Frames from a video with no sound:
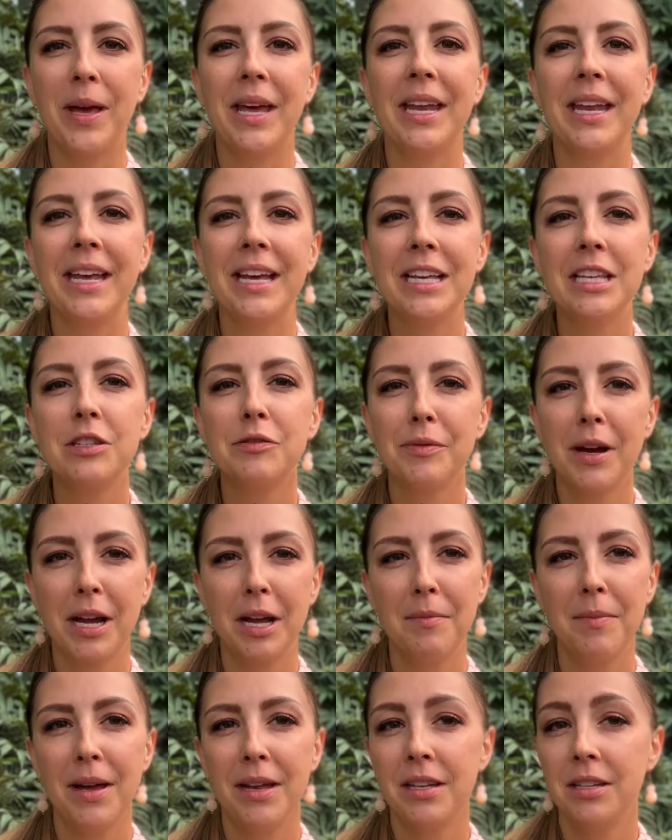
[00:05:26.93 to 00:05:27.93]
it is
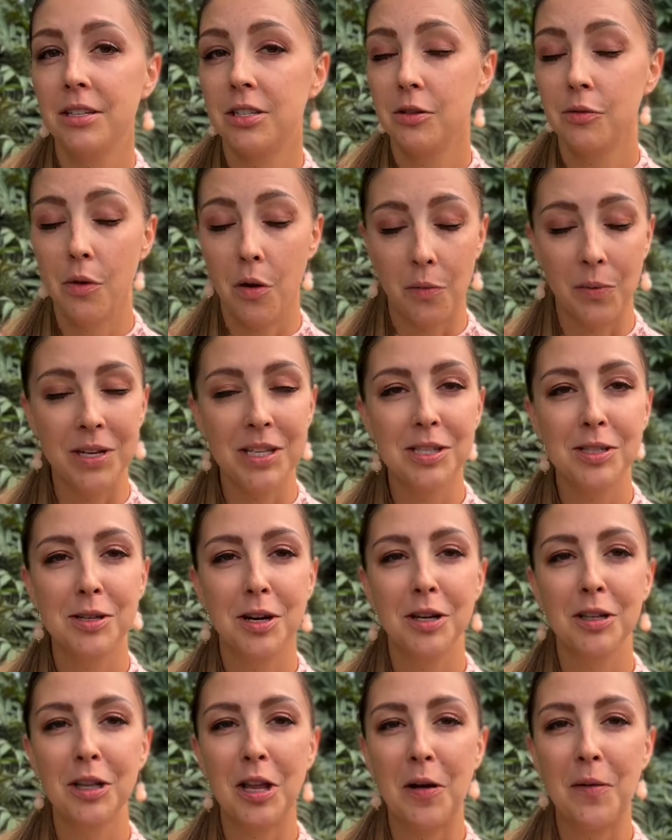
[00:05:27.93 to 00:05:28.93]
recommended to always
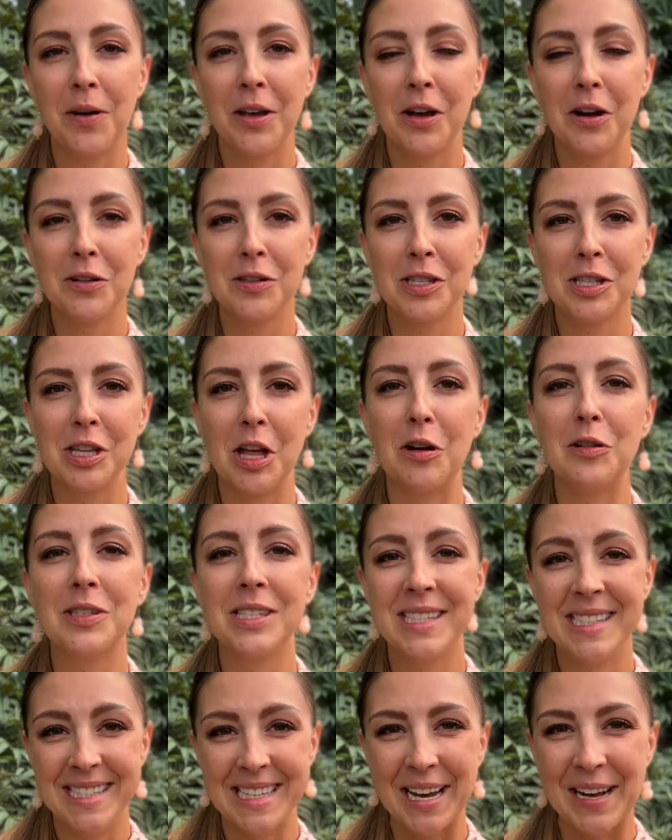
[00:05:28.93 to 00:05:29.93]
start low and go slow
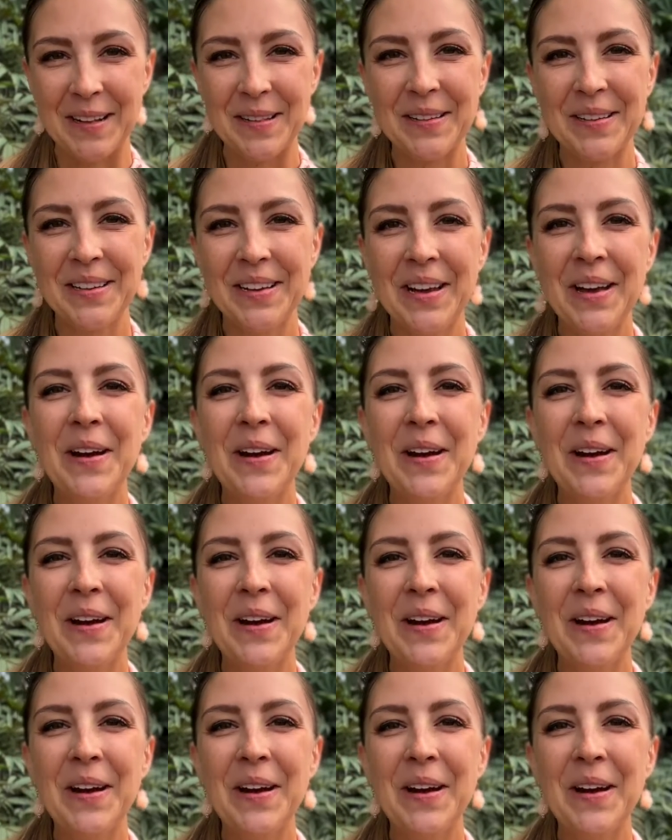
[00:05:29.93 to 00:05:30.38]
still.